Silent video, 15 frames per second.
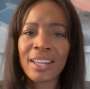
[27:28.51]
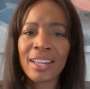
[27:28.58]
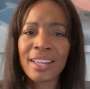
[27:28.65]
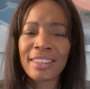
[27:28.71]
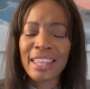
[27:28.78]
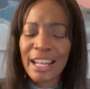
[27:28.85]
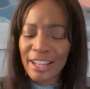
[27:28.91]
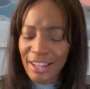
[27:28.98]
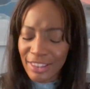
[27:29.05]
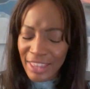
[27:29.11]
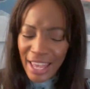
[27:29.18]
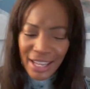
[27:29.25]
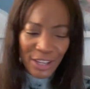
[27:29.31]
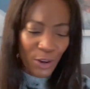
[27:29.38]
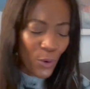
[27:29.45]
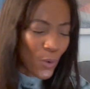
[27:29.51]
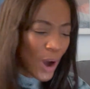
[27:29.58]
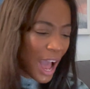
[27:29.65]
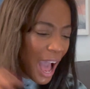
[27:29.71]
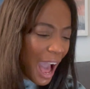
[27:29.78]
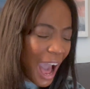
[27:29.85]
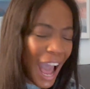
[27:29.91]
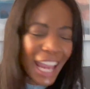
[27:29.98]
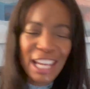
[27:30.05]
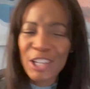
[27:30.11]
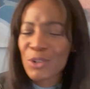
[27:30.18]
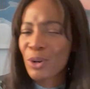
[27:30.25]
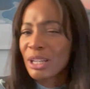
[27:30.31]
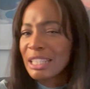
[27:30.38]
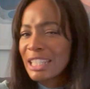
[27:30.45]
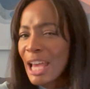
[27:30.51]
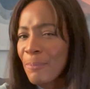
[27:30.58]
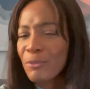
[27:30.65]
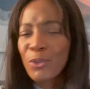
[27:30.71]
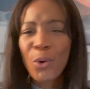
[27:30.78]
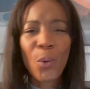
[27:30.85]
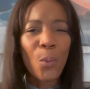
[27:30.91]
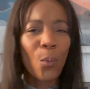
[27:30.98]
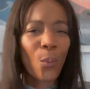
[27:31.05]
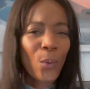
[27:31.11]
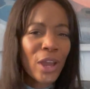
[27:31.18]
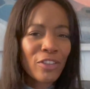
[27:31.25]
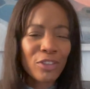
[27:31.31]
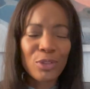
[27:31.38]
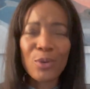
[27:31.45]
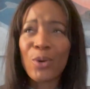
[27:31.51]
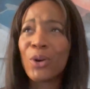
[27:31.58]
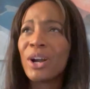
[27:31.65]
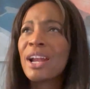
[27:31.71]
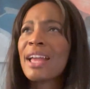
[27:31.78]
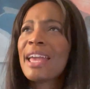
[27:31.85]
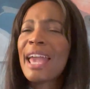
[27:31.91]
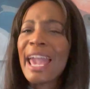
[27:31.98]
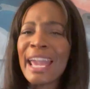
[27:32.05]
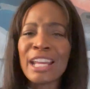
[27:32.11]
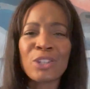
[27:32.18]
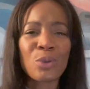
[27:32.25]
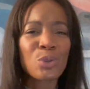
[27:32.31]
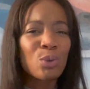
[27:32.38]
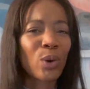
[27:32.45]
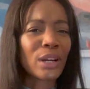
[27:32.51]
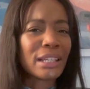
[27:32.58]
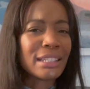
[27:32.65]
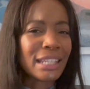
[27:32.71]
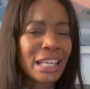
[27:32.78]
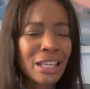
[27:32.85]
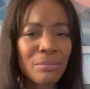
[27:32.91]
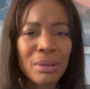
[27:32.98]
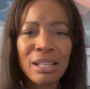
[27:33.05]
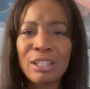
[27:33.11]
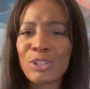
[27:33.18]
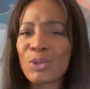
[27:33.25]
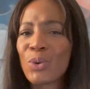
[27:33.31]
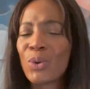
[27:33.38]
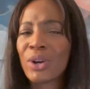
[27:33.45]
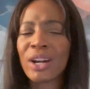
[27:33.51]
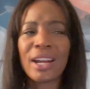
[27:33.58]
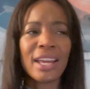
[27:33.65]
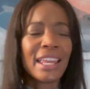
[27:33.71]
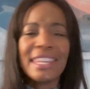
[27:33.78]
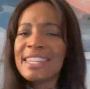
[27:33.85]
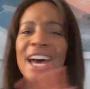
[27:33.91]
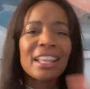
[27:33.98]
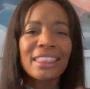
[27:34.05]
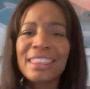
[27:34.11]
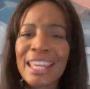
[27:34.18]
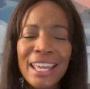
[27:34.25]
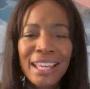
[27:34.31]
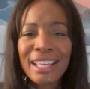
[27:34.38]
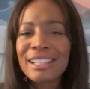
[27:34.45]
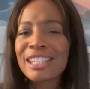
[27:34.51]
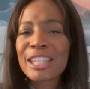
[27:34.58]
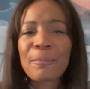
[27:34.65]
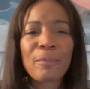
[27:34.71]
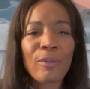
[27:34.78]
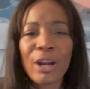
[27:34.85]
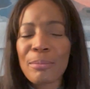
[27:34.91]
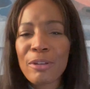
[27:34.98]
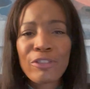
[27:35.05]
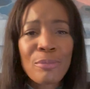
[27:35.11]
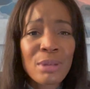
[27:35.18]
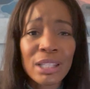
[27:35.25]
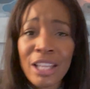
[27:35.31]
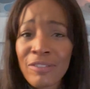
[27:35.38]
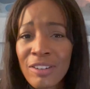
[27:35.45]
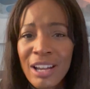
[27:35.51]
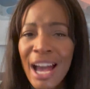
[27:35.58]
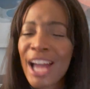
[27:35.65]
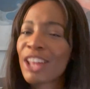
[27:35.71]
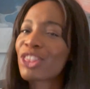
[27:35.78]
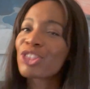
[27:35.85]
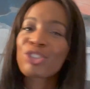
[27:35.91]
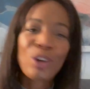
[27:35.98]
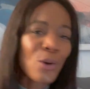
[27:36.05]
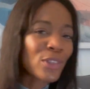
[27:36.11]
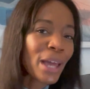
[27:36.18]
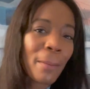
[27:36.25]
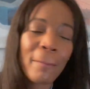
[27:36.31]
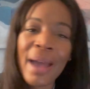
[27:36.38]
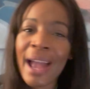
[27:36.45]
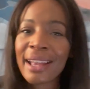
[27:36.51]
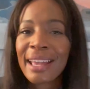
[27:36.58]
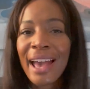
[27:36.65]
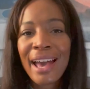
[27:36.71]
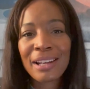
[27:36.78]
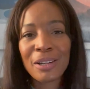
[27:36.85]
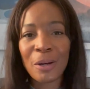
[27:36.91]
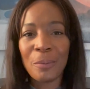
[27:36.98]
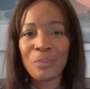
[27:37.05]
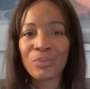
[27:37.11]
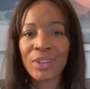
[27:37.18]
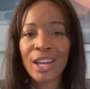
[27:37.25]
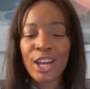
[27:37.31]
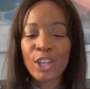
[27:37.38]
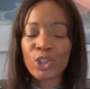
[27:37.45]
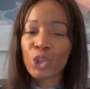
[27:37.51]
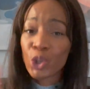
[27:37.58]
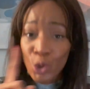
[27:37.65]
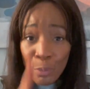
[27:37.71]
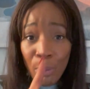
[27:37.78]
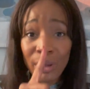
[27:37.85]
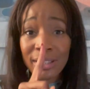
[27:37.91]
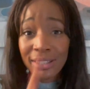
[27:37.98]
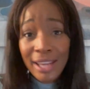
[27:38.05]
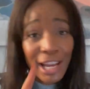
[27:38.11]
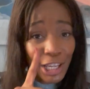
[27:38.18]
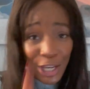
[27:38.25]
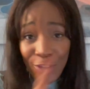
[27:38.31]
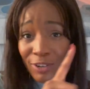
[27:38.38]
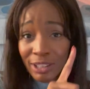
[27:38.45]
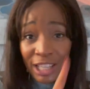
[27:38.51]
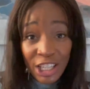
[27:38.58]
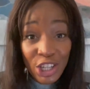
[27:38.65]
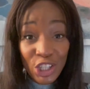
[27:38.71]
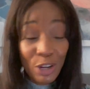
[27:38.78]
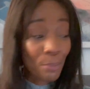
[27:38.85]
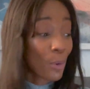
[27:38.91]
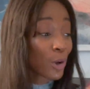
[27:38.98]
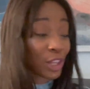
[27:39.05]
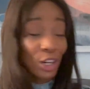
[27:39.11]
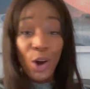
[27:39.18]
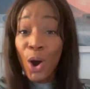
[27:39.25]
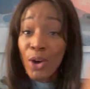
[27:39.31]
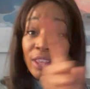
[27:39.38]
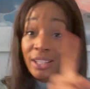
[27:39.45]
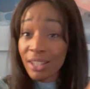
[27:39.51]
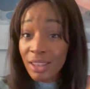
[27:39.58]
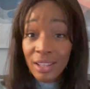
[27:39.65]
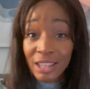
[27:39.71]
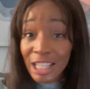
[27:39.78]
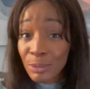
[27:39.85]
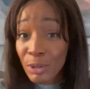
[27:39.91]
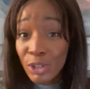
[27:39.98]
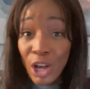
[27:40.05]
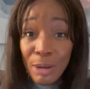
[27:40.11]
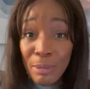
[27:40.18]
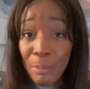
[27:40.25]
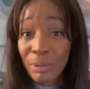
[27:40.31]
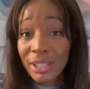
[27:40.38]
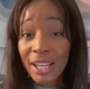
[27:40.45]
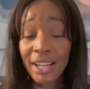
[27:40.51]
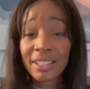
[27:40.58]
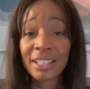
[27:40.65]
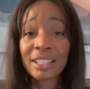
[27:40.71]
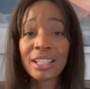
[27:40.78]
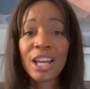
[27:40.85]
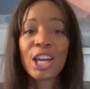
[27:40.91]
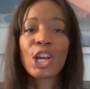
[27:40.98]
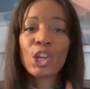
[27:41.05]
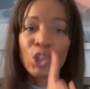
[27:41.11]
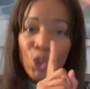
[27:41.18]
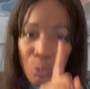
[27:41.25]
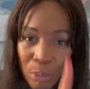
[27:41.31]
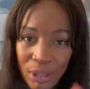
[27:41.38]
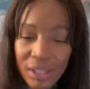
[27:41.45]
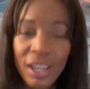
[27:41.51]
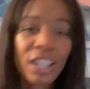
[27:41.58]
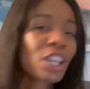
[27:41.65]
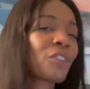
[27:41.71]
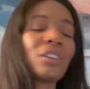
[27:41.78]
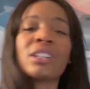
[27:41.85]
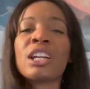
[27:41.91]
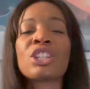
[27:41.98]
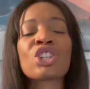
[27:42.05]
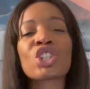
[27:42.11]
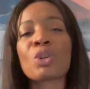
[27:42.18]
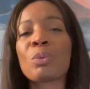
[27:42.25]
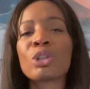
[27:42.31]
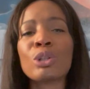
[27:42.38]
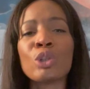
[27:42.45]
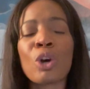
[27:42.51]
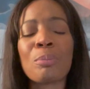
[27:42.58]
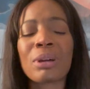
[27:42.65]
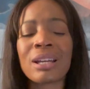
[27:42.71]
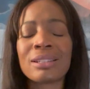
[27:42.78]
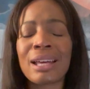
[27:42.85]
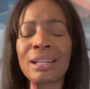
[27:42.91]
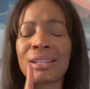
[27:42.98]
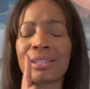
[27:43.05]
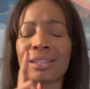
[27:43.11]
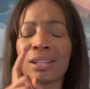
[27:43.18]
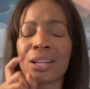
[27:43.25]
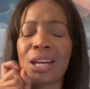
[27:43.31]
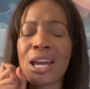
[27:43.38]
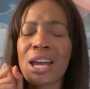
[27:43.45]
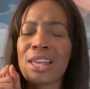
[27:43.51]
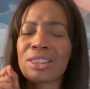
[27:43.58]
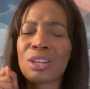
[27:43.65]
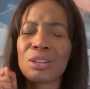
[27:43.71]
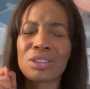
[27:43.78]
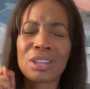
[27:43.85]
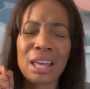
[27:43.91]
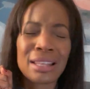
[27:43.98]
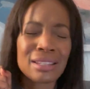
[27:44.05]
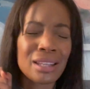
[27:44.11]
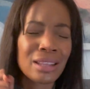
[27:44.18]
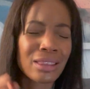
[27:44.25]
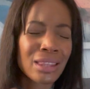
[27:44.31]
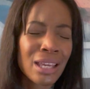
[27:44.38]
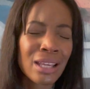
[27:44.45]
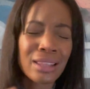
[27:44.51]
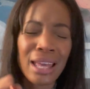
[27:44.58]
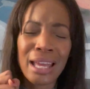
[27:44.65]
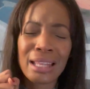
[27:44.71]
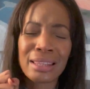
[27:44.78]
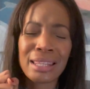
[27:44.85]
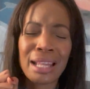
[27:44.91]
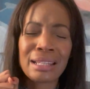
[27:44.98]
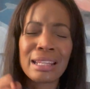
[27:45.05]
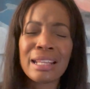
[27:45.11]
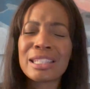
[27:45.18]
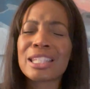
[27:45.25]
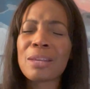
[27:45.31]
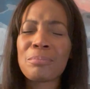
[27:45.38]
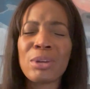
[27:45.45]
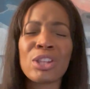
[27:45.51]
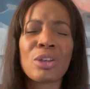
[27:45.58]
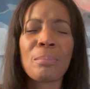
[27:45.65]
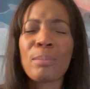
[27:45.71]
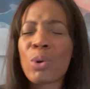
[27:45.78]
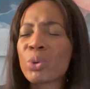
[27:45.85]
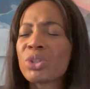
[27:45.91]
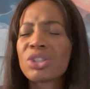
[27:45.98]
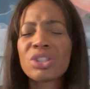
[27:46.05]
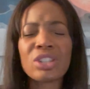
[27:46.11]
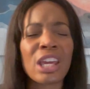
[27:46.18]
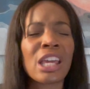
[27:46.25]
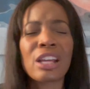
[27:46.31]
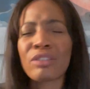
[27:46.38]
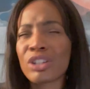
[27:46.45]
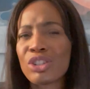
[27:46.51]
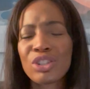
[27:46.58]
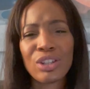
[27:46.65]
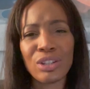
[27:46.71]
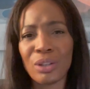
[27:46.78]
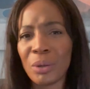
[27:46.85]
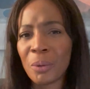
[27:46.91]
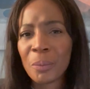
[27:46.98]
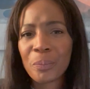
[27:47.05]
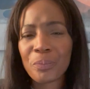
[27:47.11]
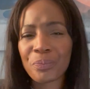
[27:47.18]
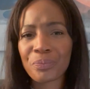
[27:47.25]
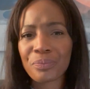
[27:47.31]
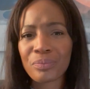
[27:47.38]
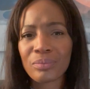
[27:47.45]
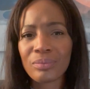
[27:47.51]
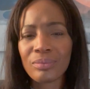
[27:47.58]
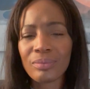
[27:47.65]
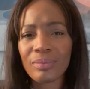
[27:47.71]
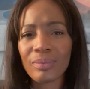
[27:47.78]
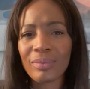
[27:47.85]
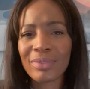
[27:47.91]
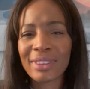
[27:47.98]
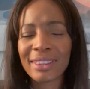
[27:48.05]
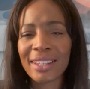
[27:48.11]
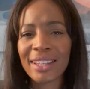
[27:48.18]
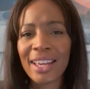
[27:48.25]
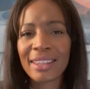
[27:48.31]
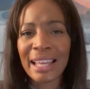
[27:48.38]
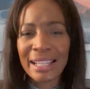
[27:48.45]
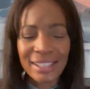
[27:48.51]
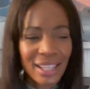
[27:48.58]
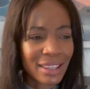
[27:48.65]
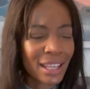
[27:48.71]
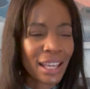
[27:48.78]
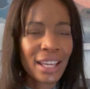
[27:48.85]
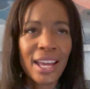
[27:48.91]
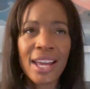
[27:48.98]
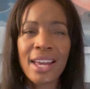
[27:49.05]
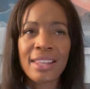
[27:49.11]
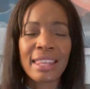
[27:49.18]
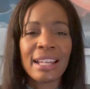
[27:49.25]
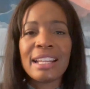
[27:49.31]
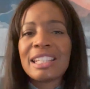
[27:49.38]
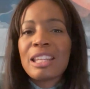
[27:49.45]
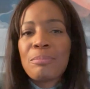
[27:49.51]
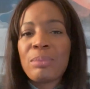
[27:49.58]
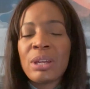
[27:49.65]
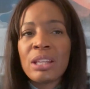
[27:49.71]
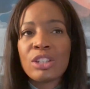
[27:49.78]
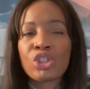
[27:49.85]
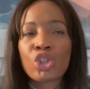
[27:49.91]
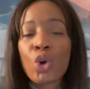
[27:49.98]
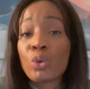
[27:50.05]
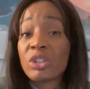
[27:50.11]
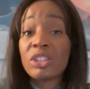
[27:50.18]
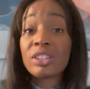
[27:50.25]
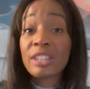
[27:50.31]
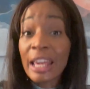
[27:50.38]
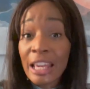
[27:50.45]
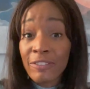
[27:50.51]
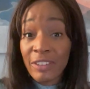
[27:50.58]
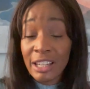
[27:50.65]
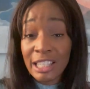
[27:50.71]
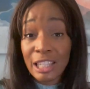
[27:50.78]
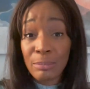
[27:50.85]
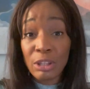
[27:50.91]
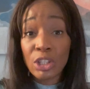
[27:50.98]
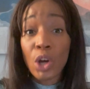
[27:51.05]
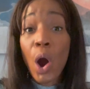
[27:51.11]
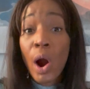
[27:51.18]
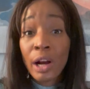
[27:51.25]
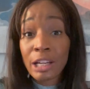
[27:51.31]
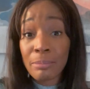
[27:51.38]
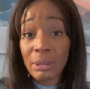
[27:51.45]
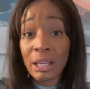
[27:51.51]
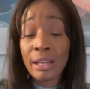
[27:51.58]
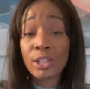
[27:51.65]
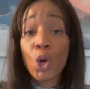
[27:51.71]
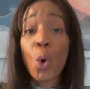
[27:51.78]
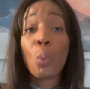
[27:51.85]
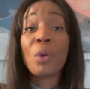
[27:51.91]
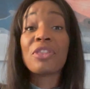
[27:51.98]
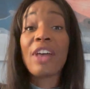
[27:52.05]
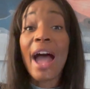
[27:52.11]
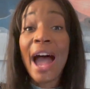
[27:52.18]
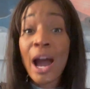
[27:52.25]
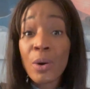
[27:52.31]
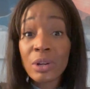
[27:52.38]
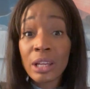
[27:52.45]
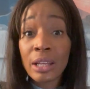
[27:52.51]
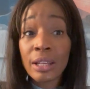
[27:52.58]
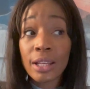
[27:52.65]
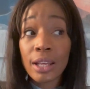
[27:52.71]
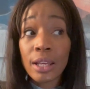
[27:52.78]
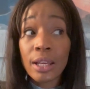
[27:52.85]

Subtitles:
That no height, nor depth, nor width, nor angels, nor demons, nor nothing can separate me from the love of God. Throw that back at him. So you protect your relationship more than all these other things we talk about protecting. You protect your relationship with the Lord, because that is that's the thing that needs to be the most sacred to you. That's the thing that needs to be so safe. It needs to be guarded, because without it,